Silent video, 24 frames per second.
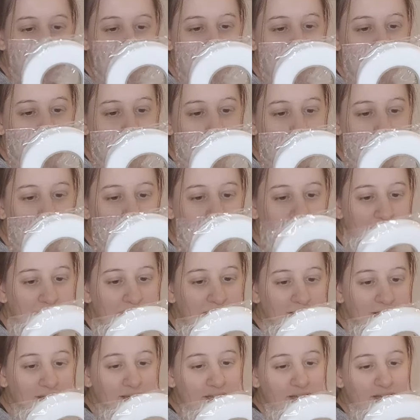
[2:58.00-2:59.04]
of
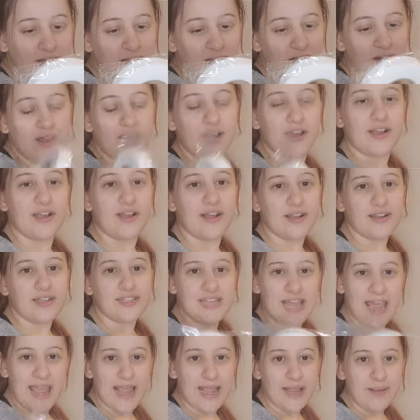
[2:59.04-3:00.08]
like
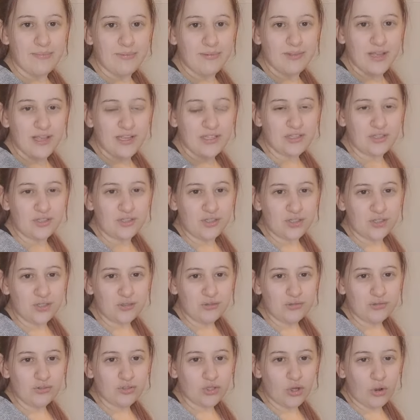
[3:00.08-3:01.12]
tape that you
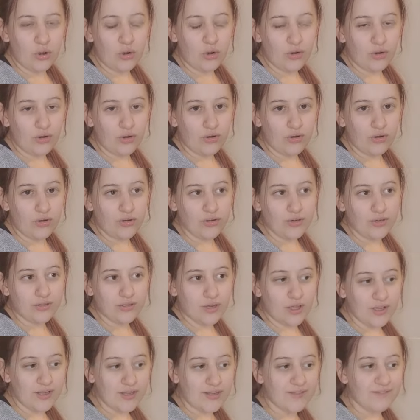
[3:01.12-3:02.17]
use on
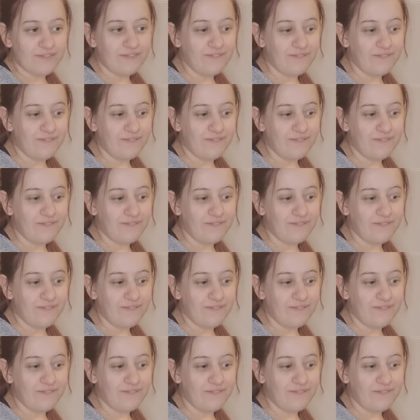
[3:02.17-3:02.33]
like